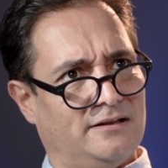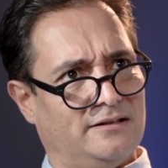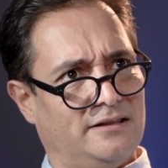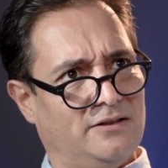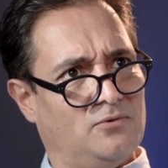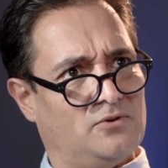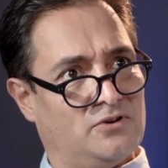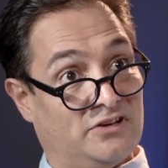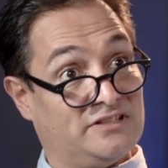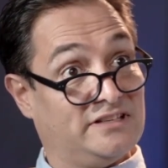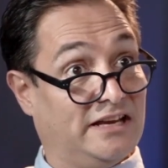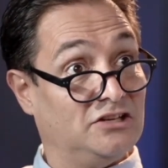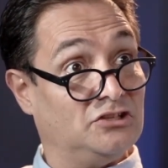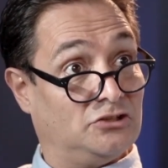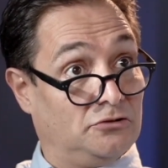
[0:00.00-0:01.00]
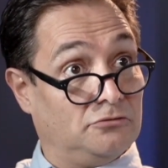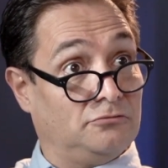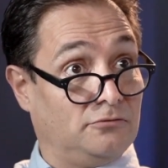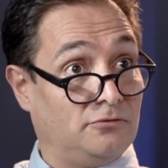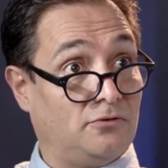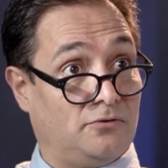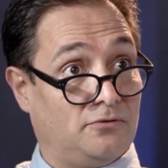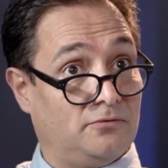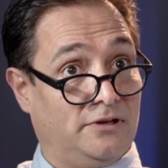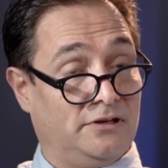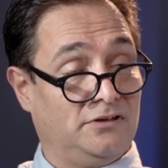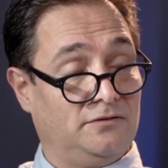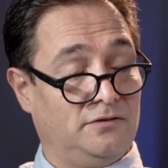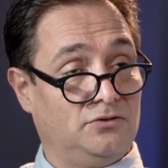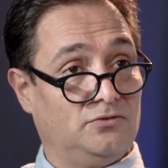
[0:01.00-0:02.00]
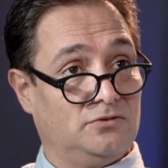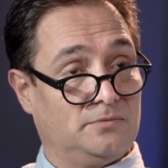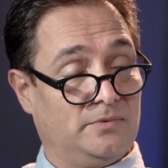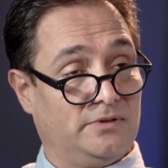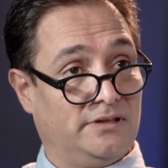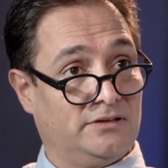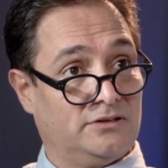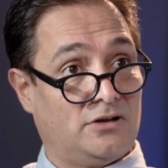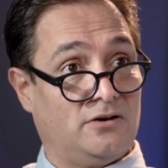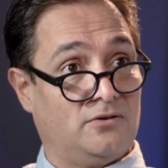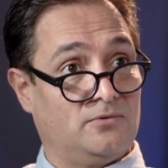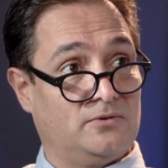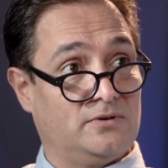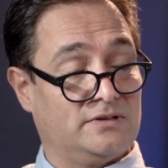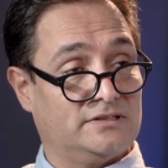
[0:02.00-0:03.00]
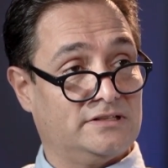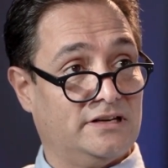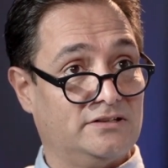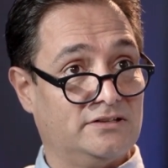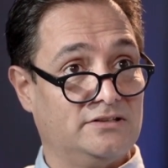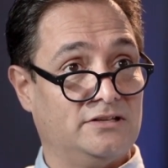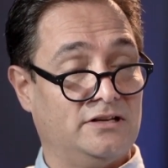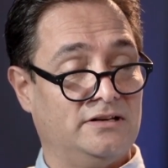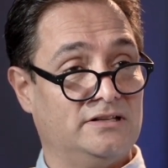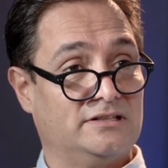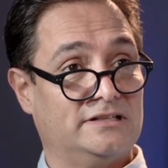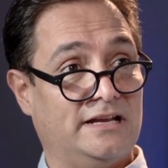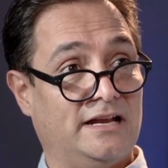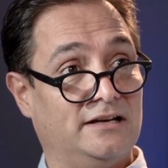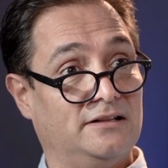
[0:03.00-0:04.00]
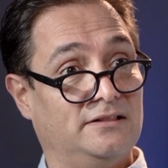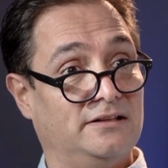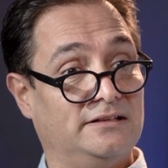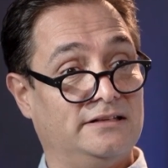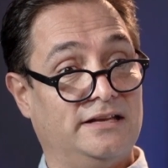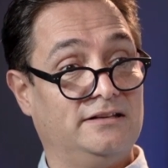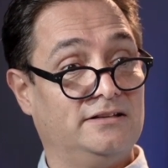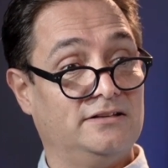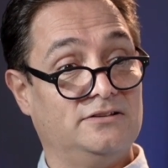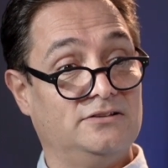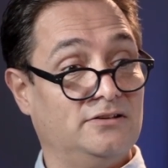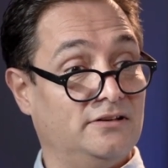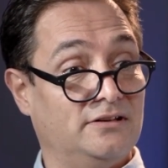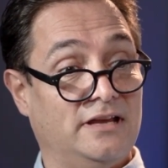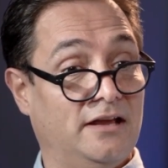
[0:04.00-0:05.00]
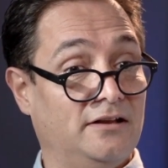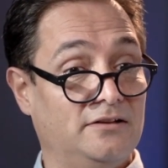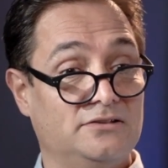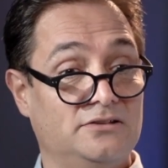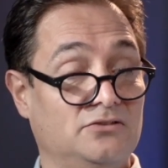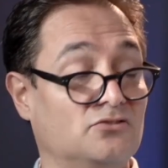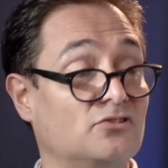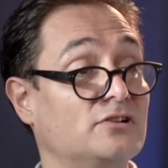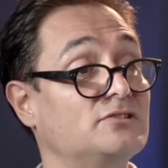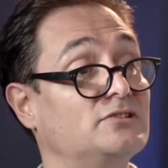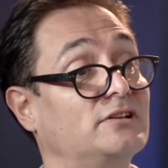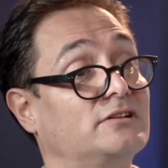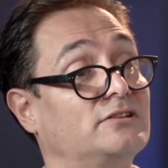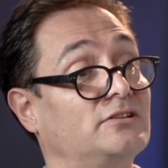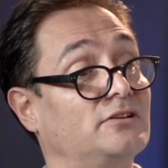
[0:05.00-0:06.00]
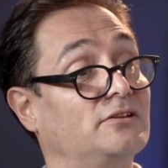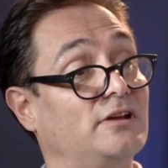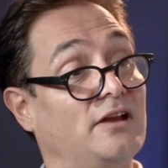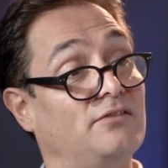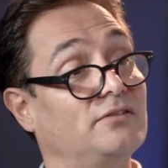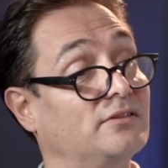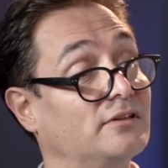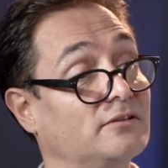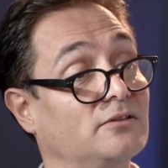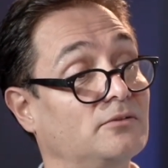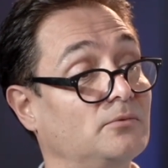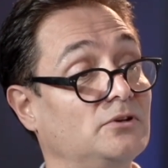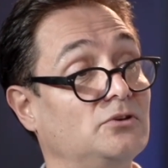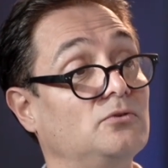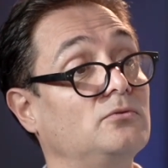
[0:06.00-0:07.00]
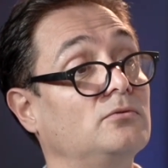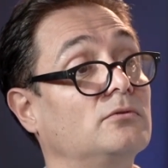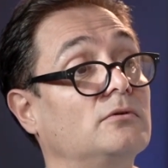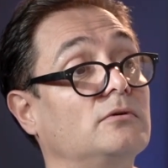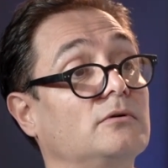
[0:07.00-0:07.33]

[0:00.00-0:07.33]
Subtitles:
the organization, not individuals, but the entire organization's understanding that data, again, is intrinsic to everything that we do.